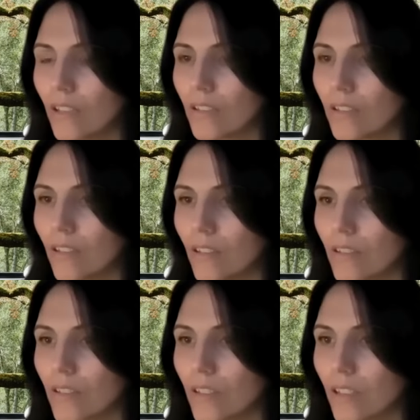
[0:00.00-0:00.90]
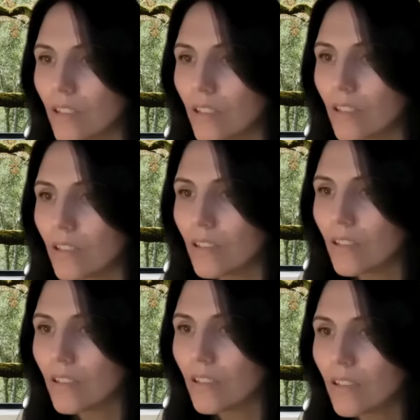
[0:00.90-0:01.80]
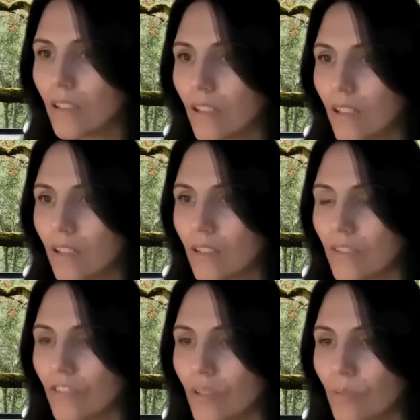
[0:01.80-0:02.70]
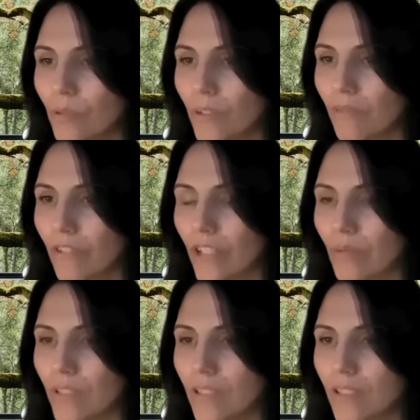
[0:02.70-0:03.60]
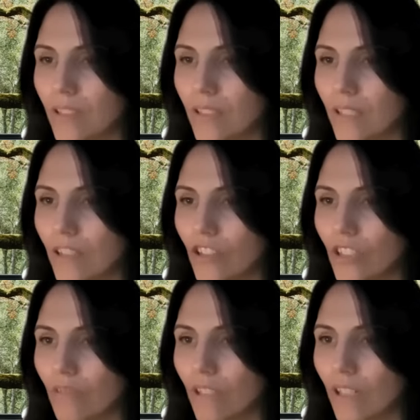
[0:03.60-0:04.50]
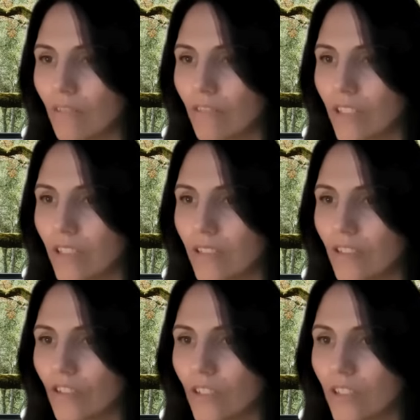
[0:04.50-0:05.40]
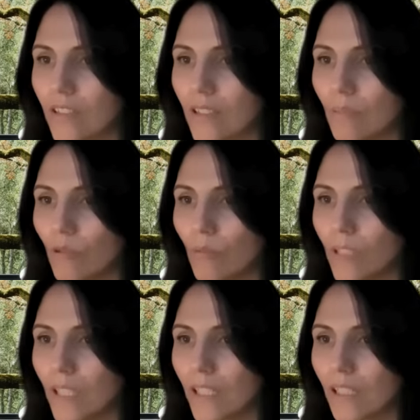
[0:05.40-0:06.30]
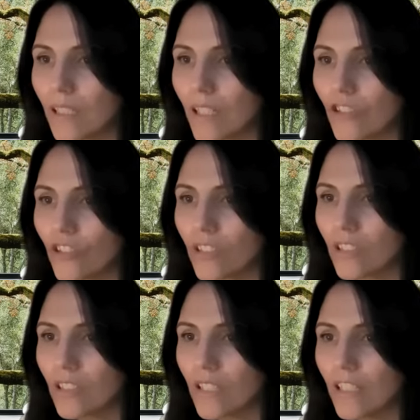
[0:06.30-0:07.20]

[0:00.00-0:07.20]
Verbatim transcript: Sarah said, the difference between frequencies, energy, recovery, etc. Is there more molecular hydrogen in the